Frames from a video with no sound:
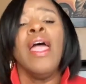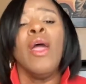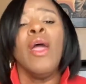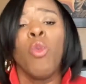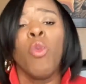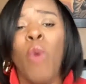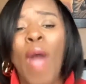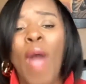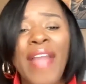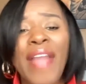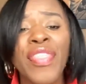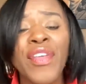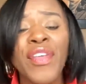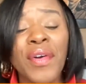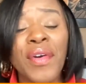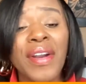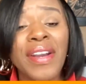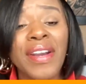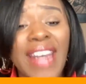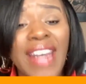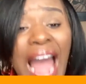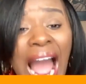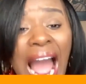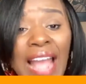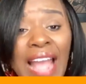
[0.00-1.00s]
Whether or
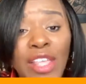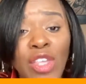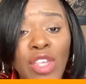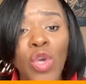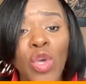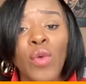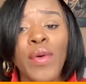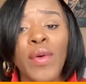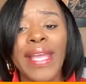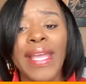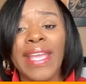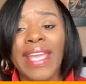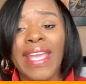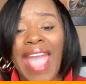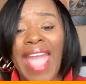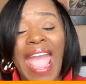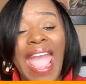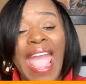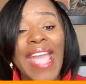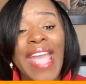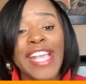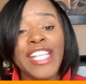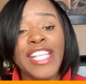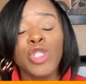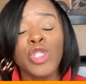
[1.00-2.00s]
not you
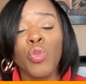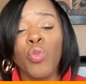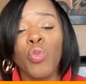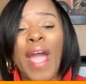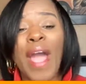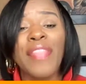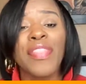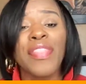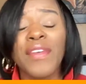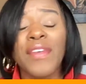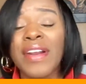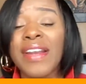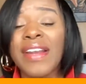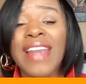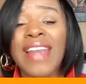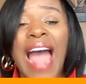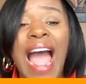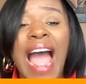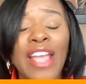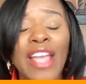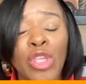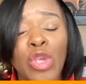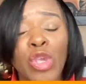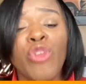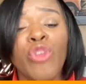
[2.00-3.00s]
engage, whether or
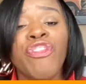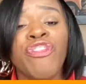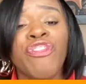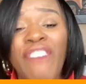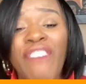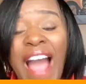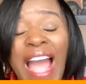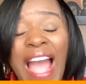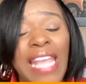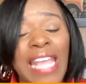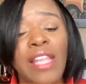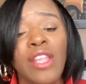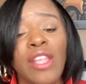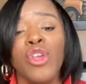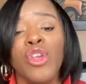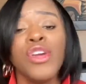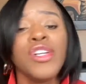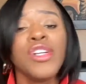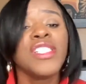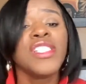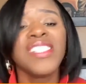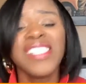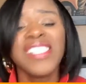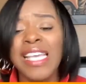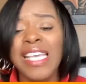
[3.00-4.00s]
not you fight, you're
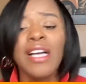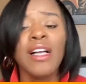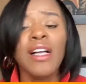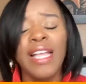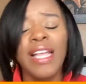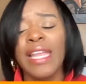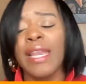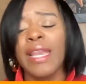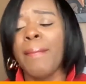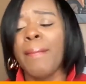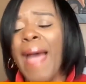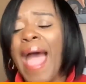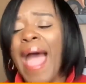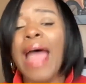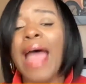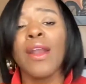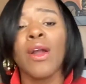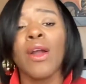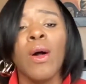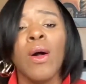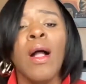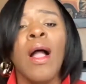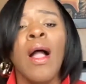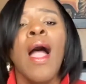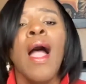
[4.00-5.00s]
still in a
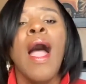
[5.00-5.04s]
battle.